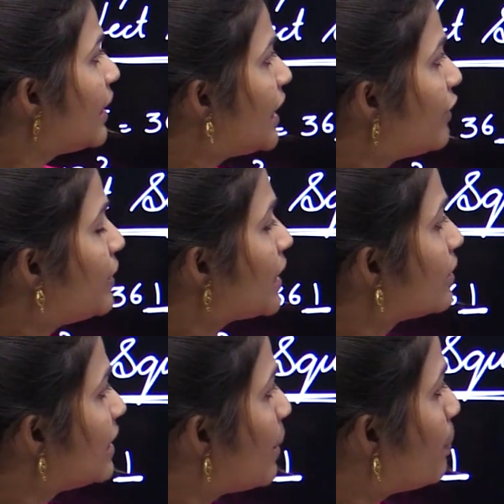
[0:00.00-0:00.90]
if the
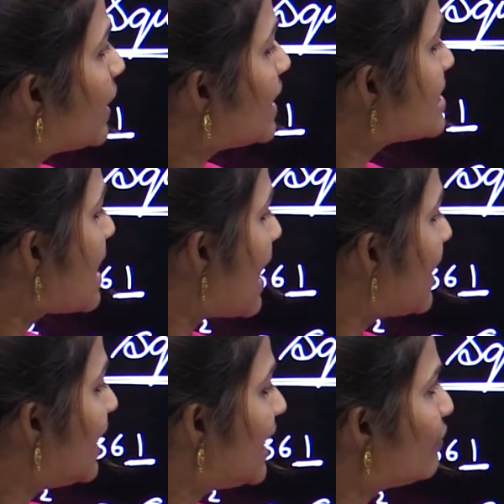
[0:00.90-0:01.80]
number is
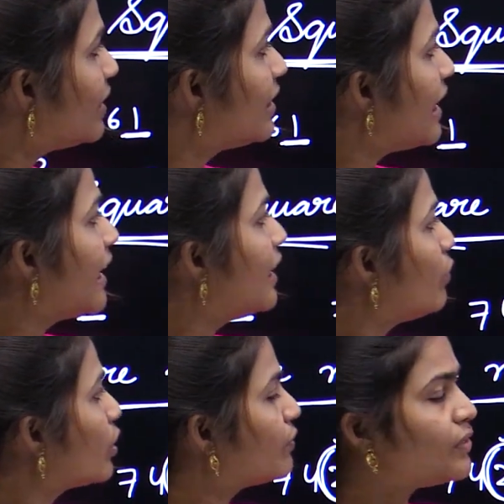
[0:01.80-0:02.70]
ending with any
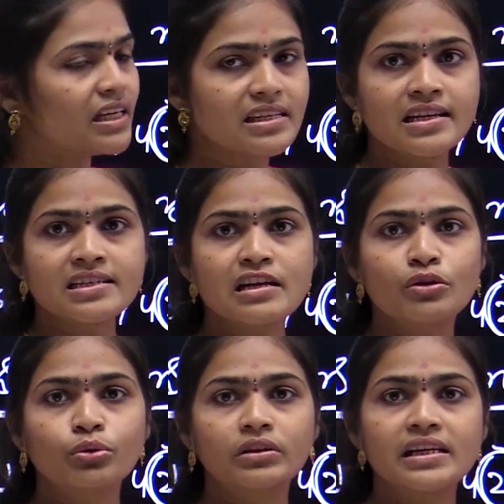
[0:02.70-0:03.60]
one of the digits uh,
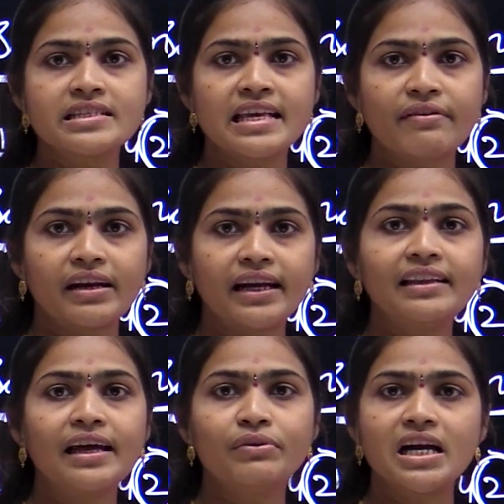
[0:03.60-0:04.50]
2, 3, 7,
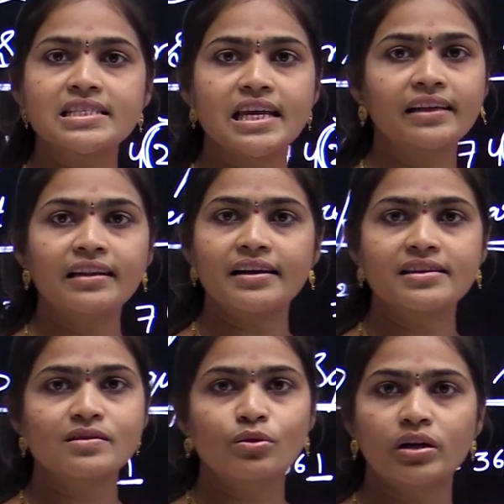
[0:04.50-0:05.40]
8 then we are saying that
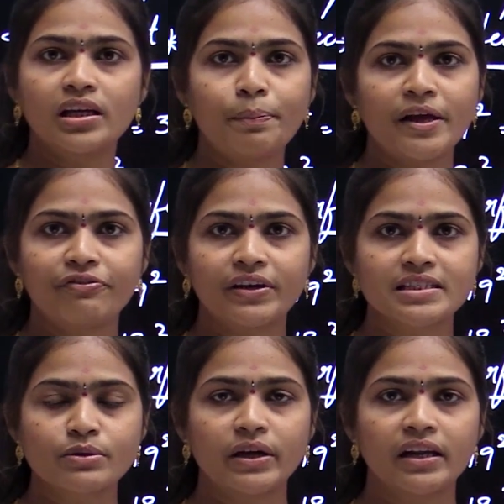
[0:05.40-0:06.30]
is not a
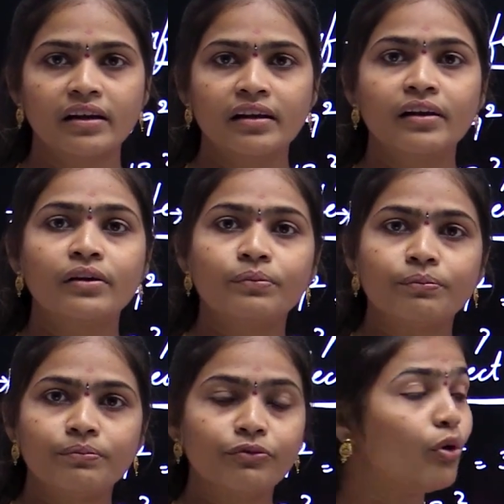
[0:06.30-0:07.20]
perfect square.
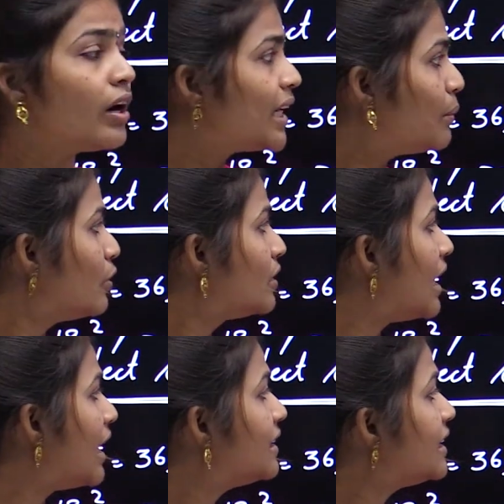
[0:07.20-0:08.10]
What about
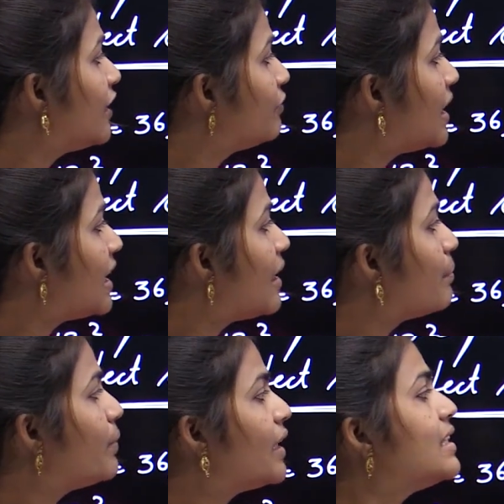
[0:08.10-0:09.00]
that? If the
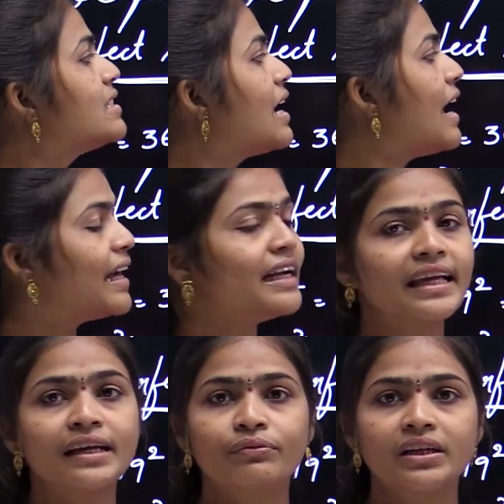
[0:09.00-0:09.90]
number is
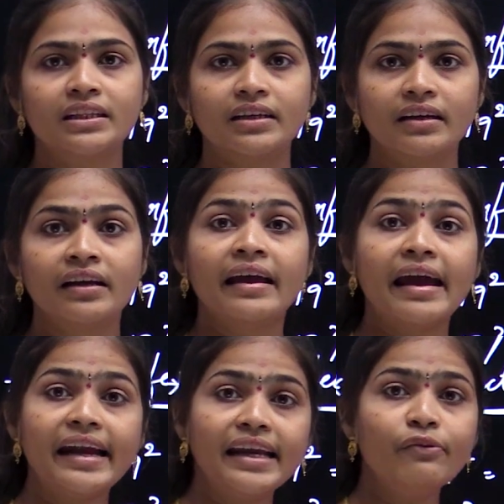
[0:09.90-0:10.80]
ending with
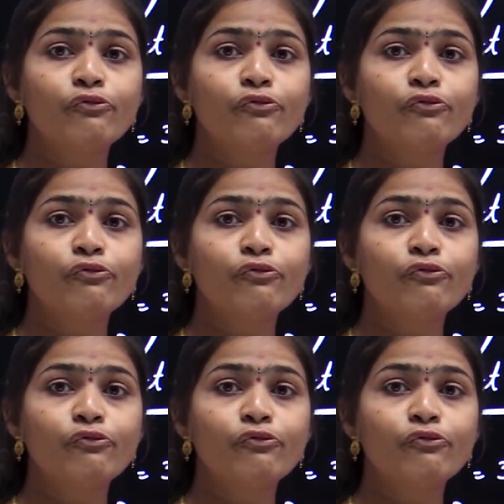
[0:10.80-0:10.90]
any